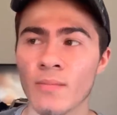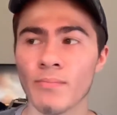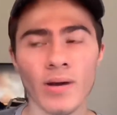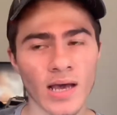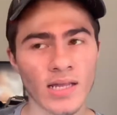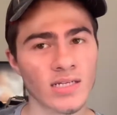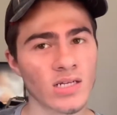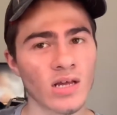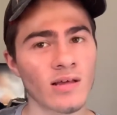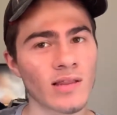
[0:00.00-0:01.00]
but
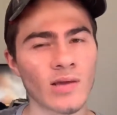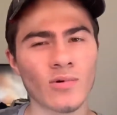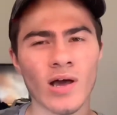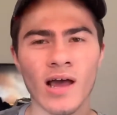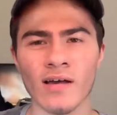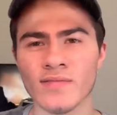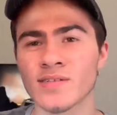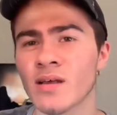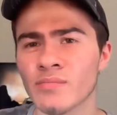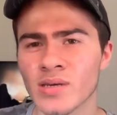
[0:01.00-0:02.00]
they will have some